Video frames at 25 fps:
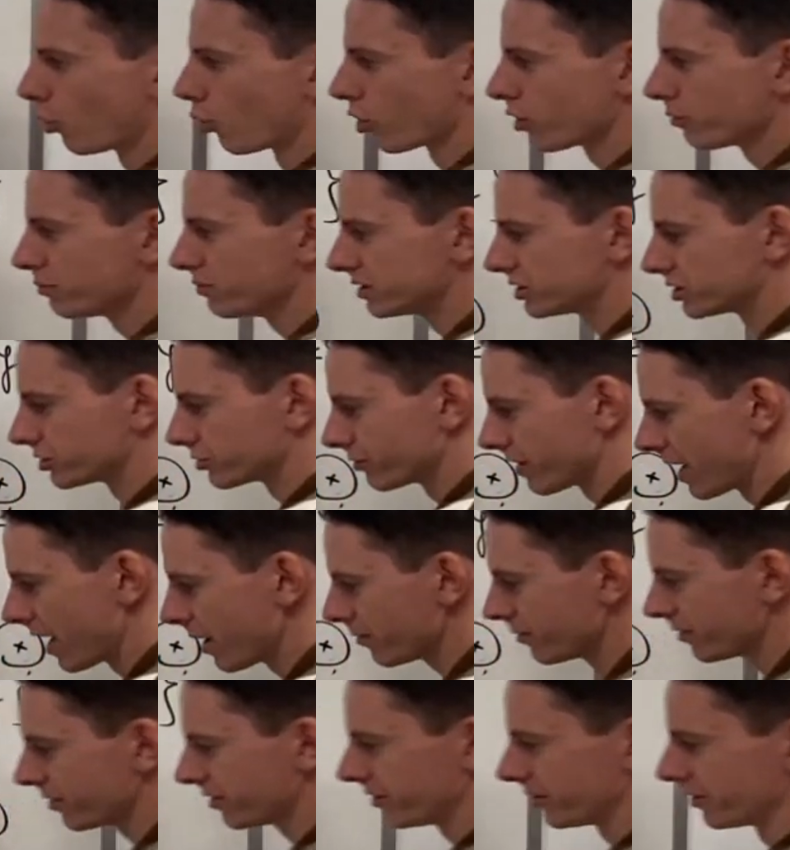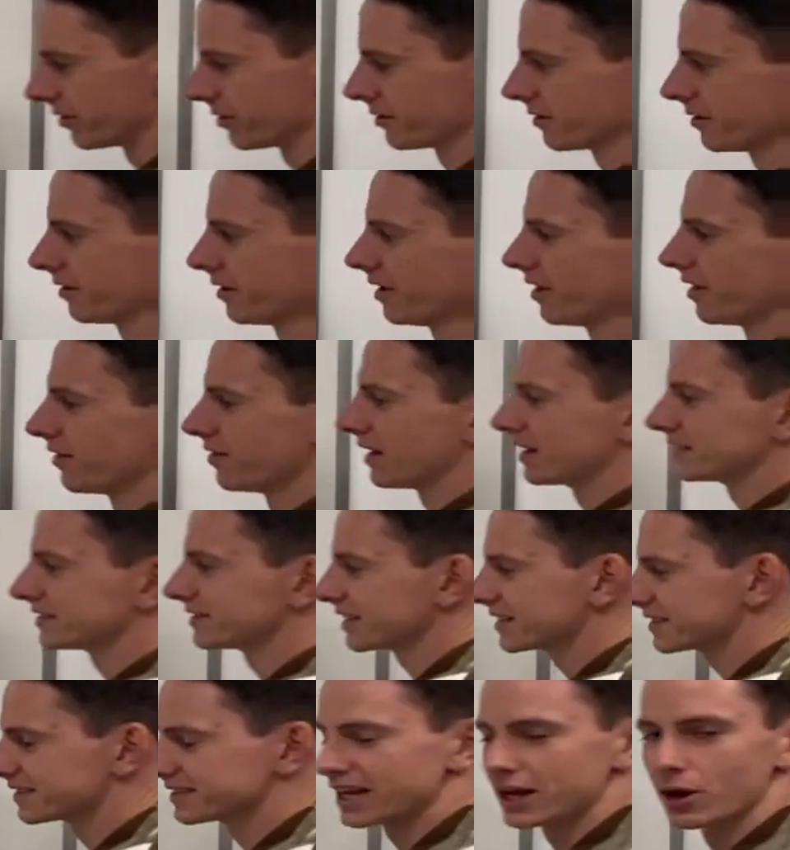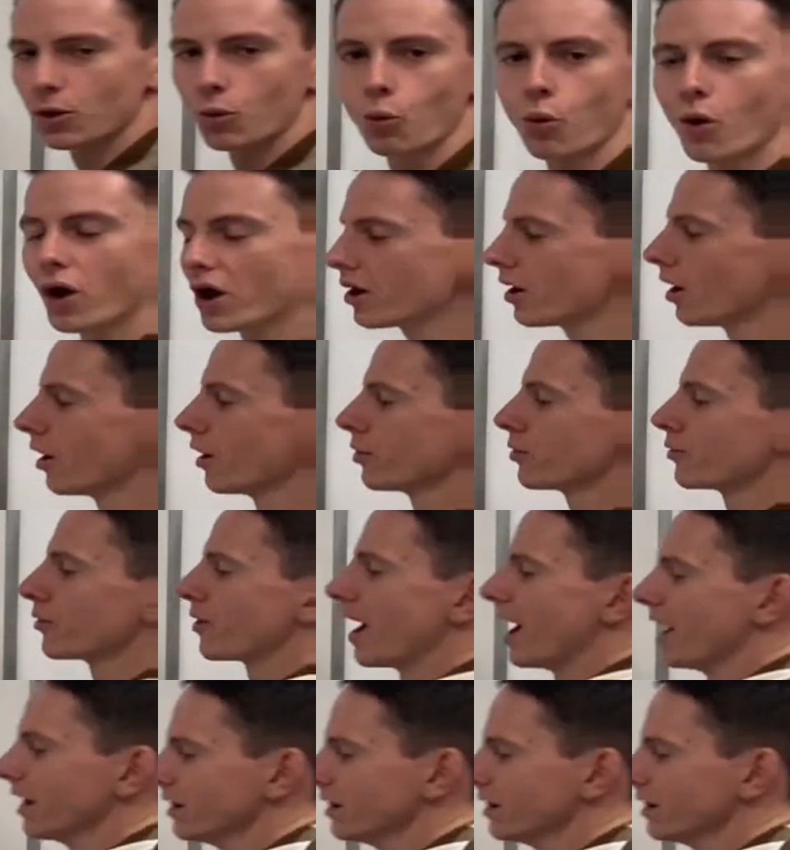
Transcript: orbits around here, that's like saying what other